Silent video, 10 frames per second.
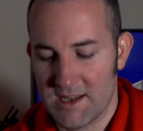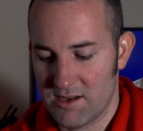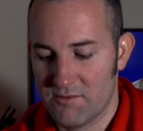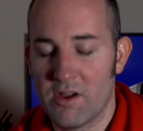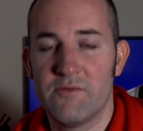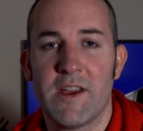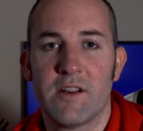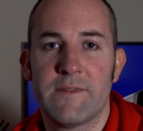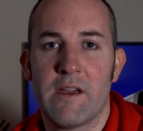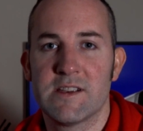and read
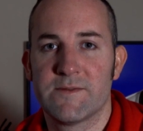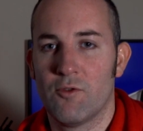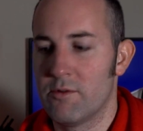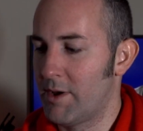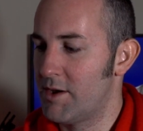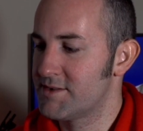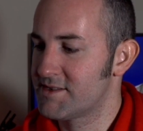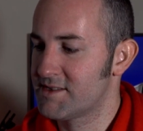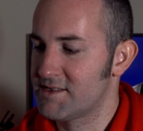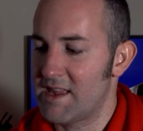on various forum
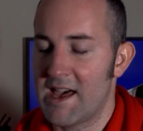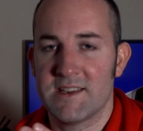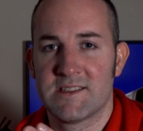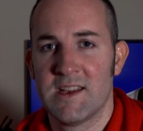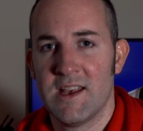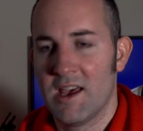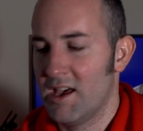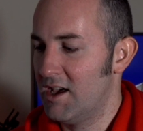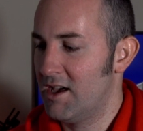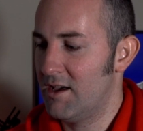posts that
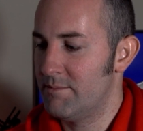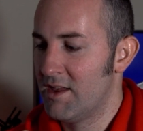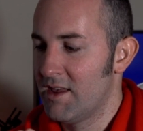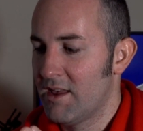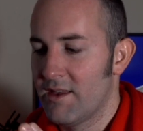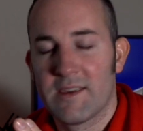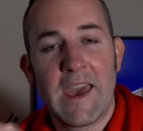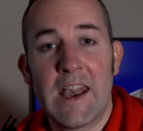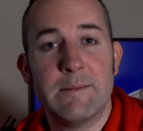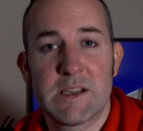
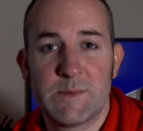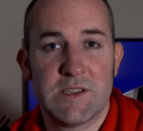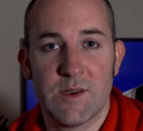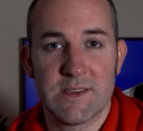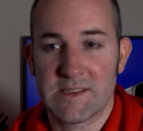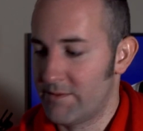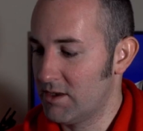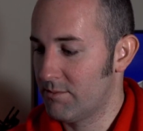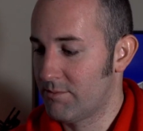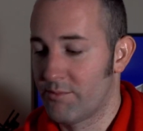Canon must be doing
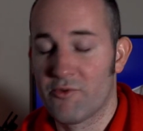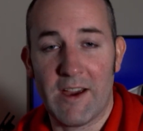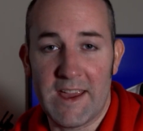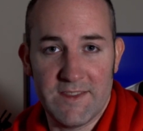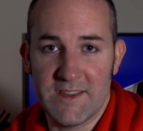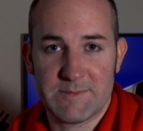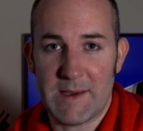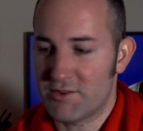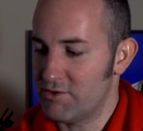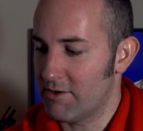something great in this
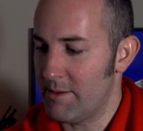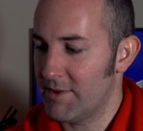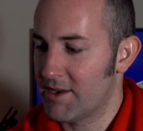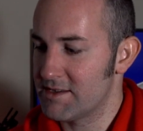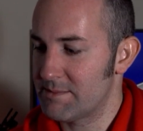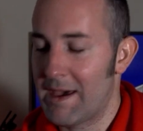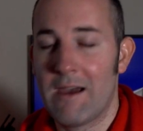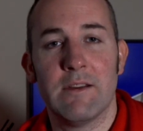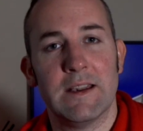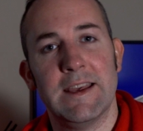battery grip, because
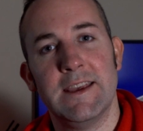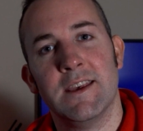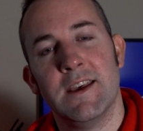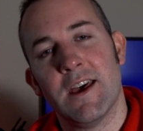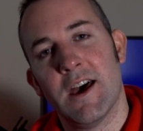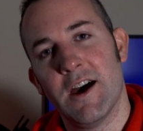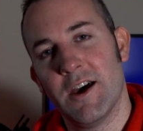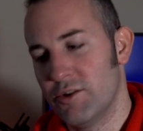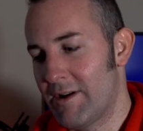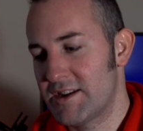apparently
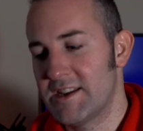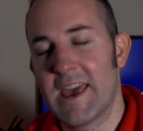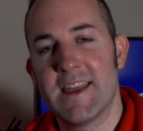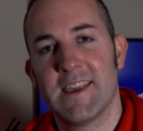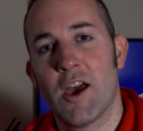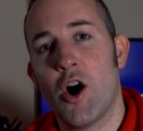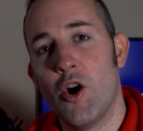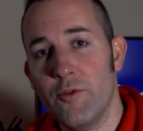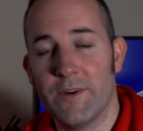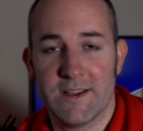you're actually getting
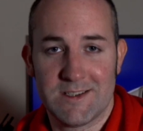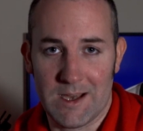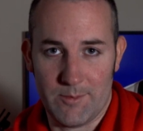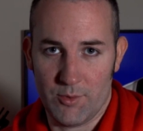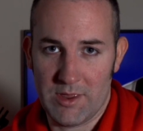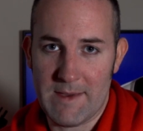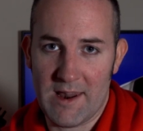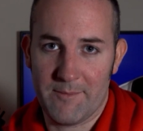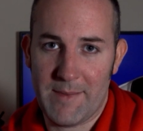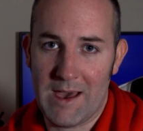over double the amount
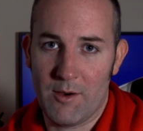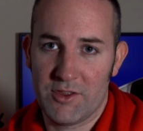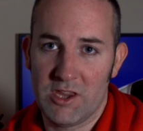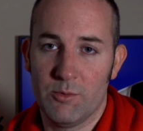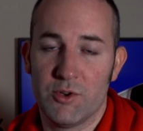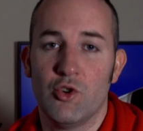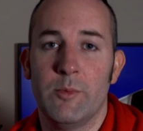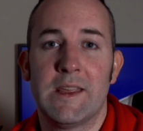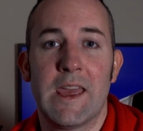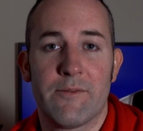of power that you would
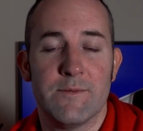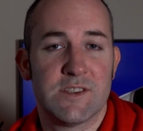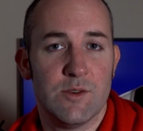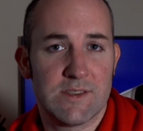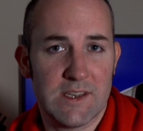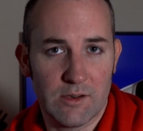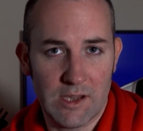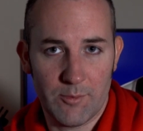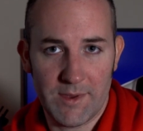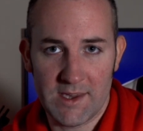normally get from two single
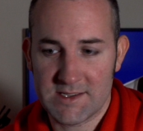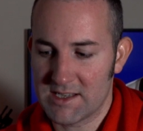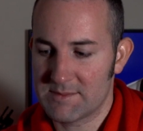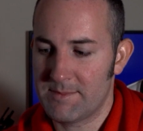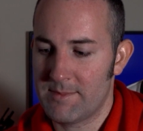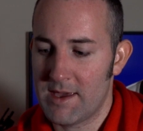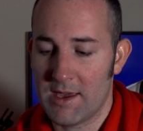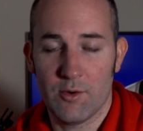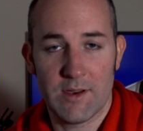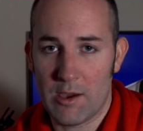LPE6
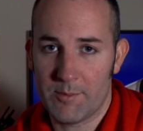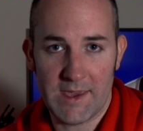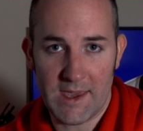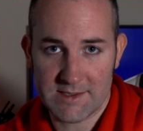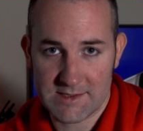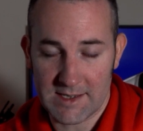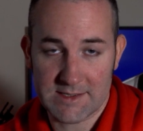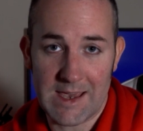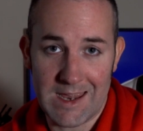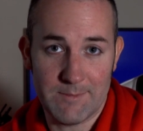or
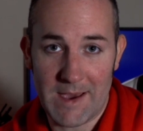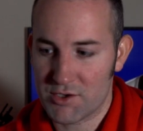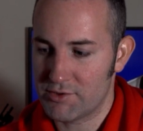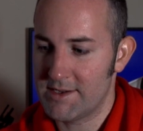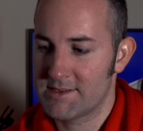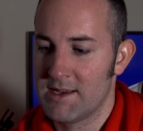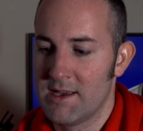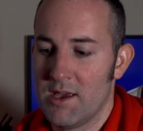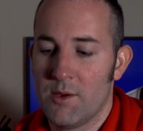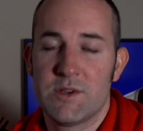LPE6N batteries,
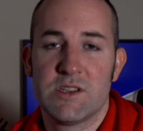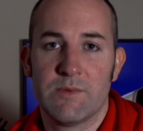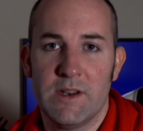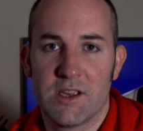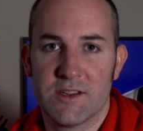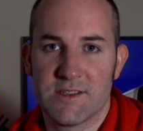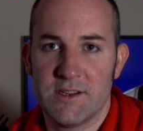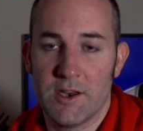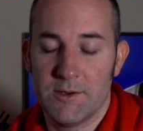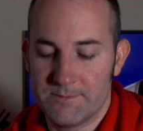which is really good to
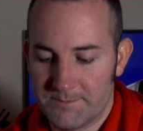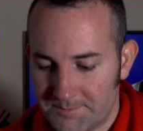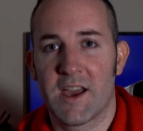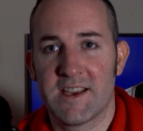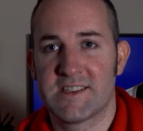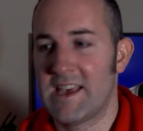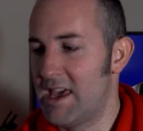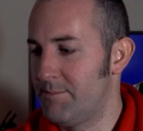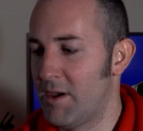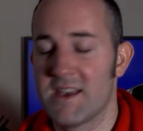know. Like I
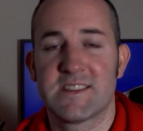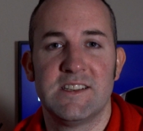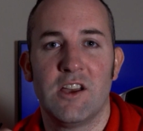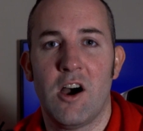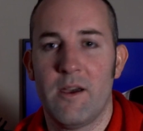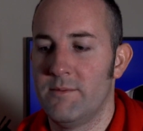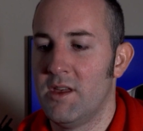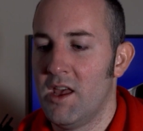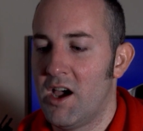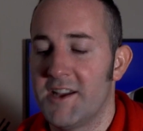say, personally,
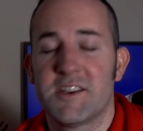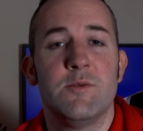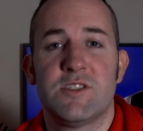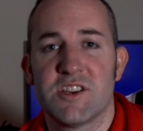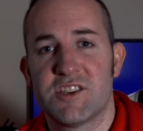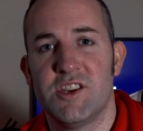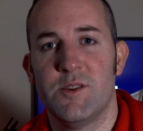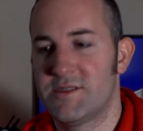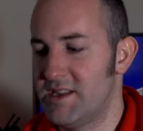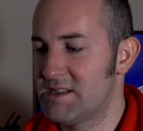I don't just
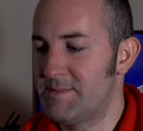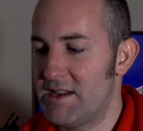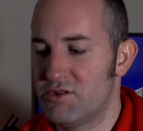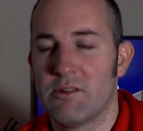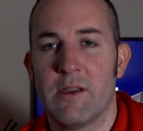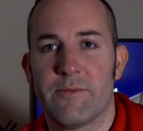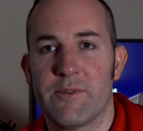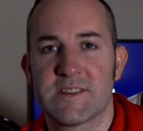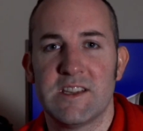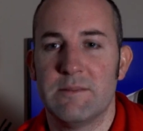use this battery grip for
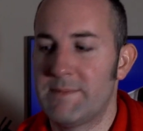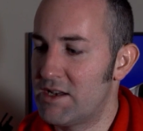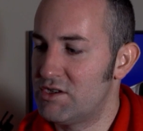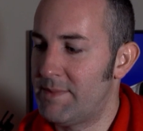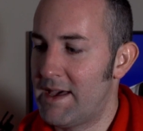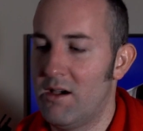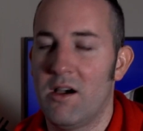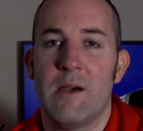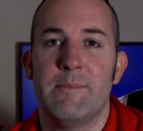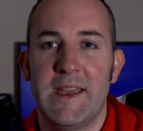extended battery power.
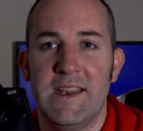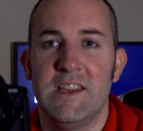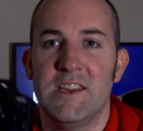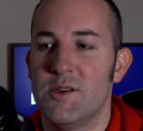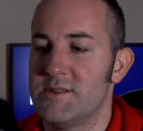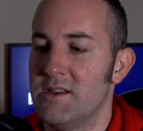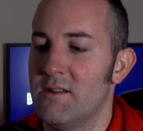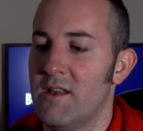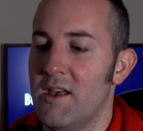I mainly use it